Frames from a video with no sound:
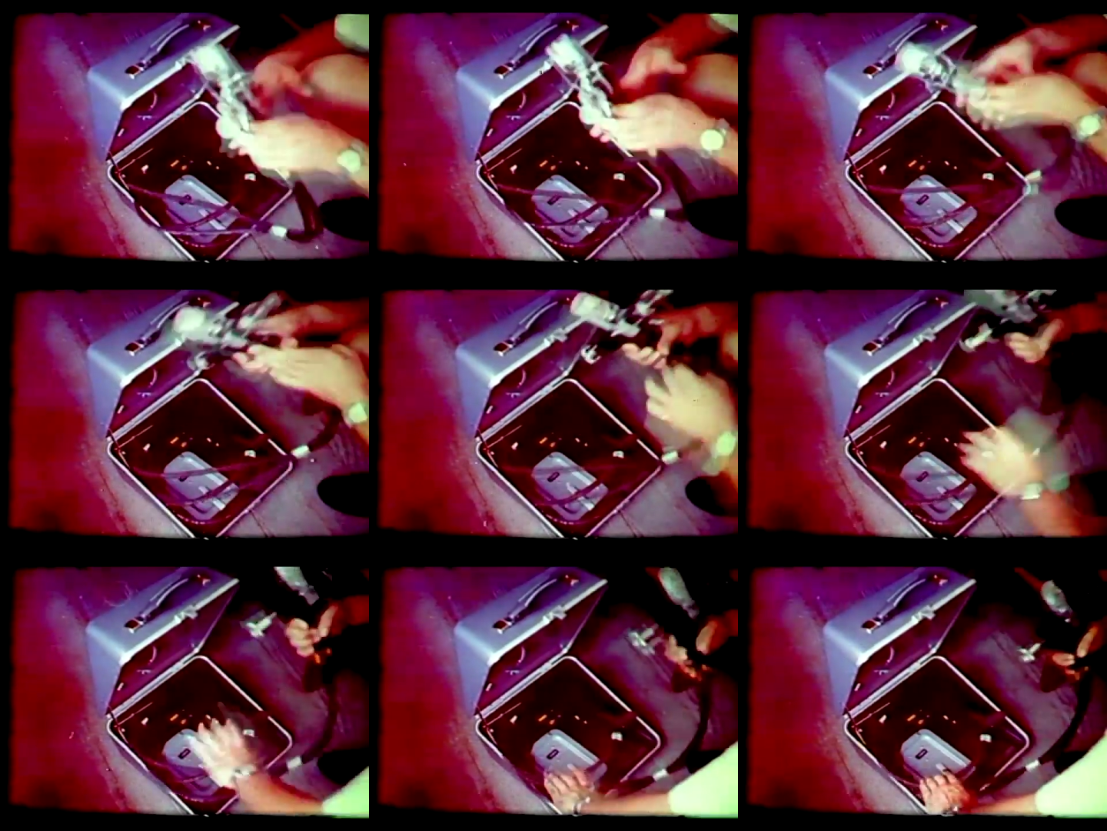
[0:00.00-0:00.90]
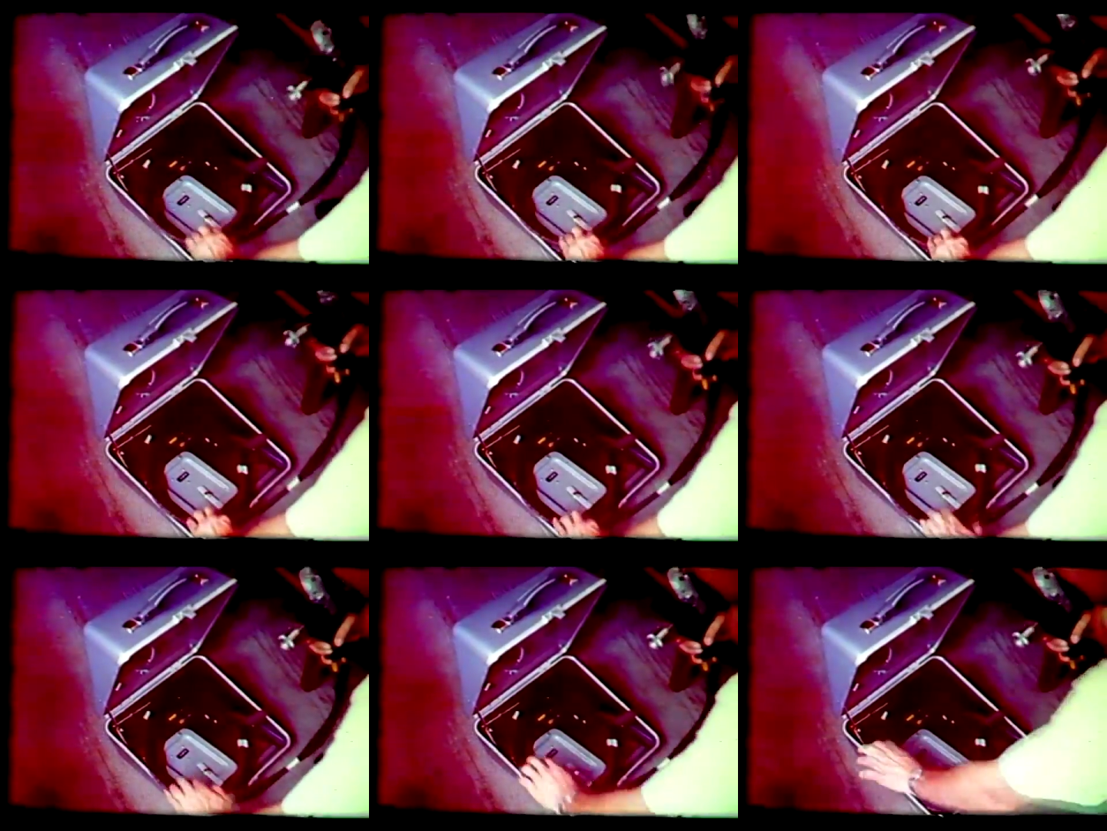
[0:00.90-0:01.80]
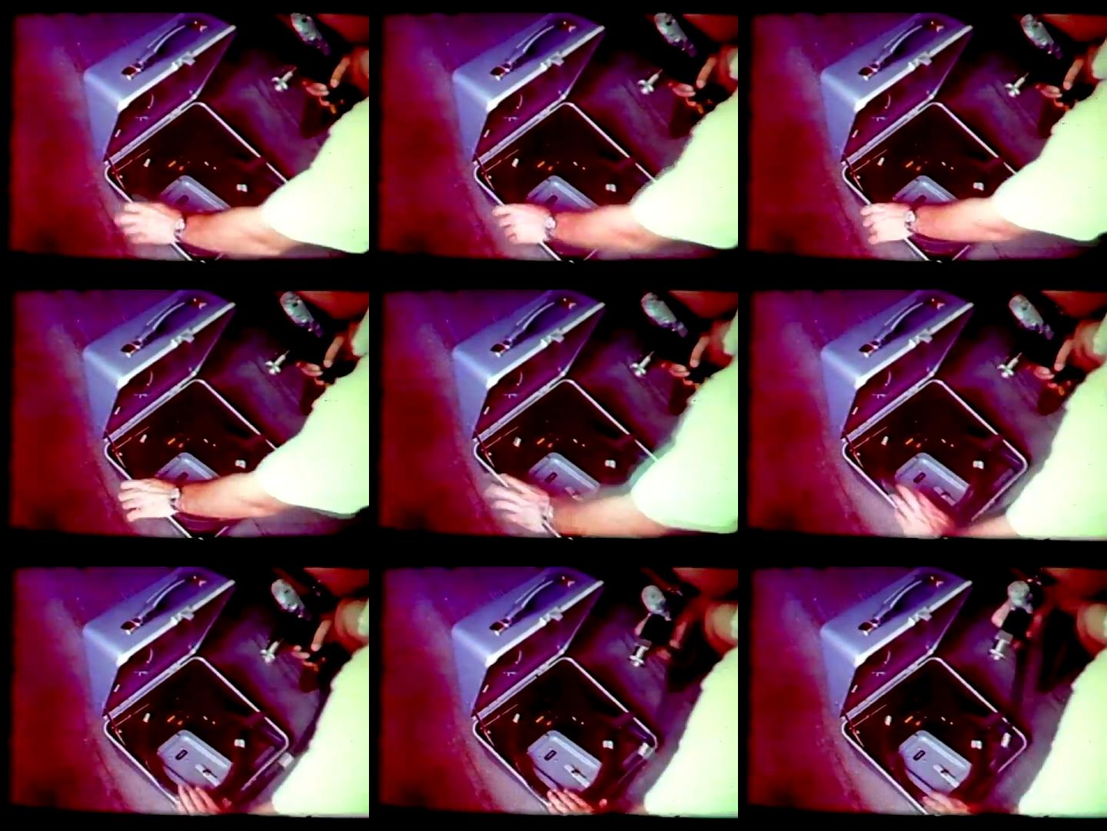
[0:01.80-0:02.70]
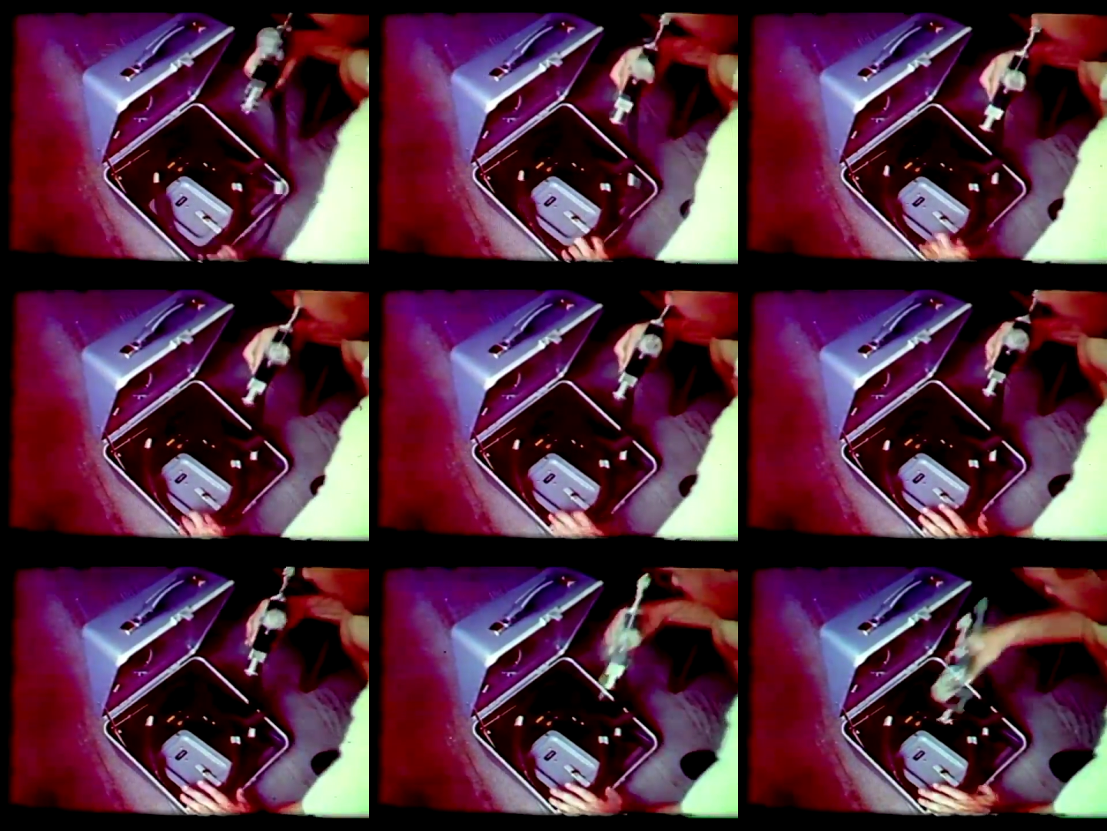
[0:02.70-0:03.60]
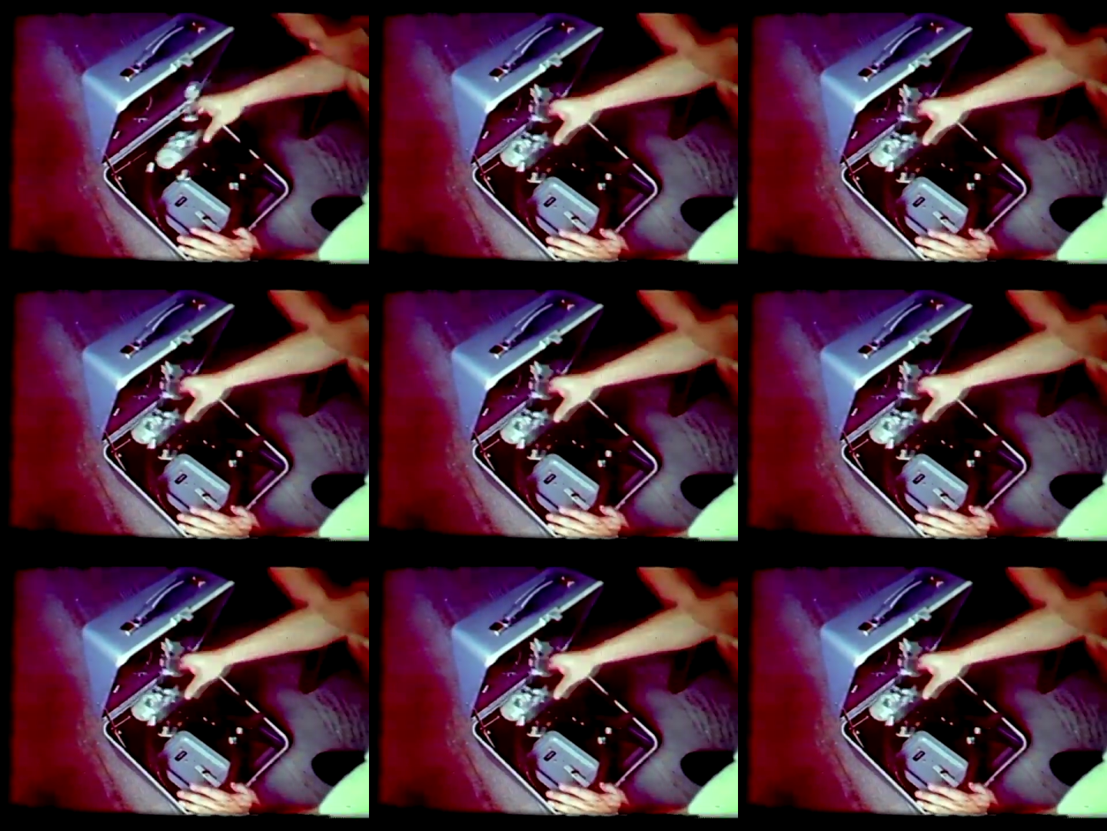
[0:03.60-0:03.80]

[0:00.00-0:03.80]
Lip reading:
(no speaker visible)